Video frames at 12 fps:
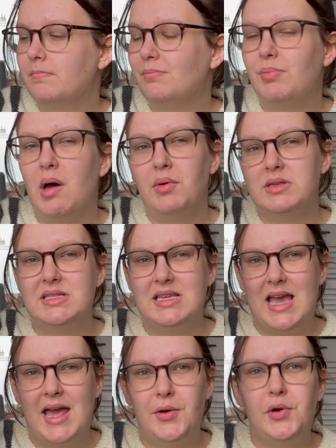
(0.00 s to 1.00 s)
But we'll
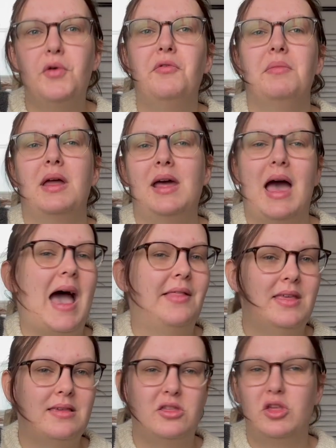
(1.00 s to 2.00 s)
see. I don't know if I'm gonna add
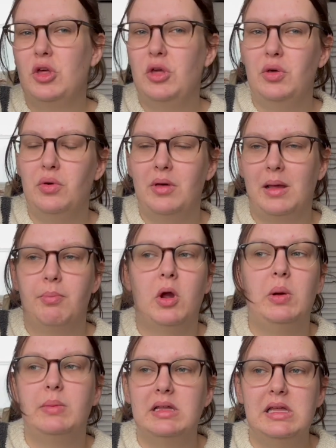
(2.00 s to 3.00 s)
this to like
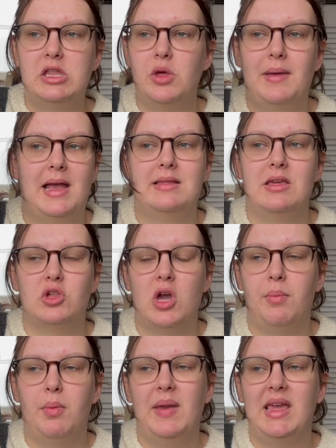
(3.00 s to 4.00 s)
permanently to my Etsy
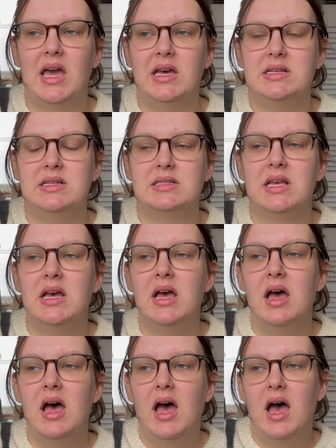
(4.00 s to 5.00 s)
shop, because
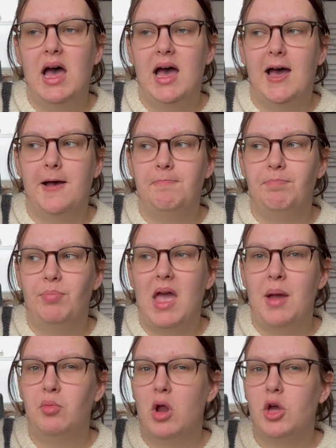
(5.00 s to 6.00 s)
I'm
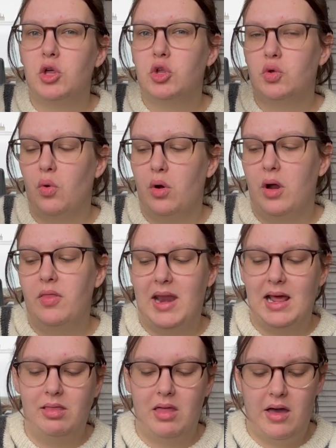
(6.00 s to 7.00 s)
not sure that I
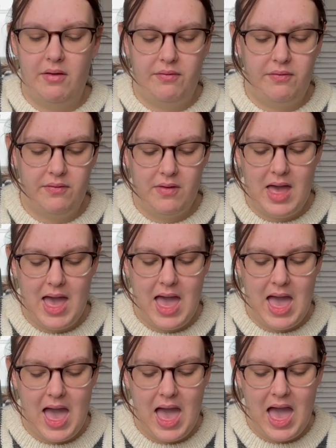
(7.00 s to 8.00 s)
love
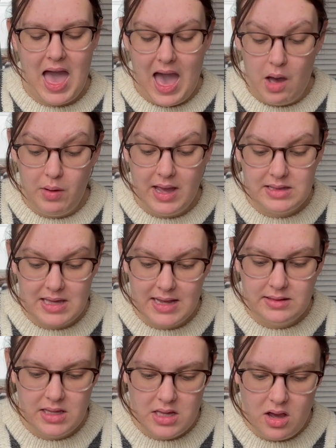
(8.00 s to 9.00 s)
how I
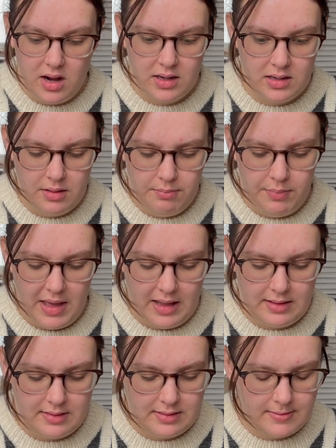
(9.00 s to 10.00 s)
dyed the yarn, but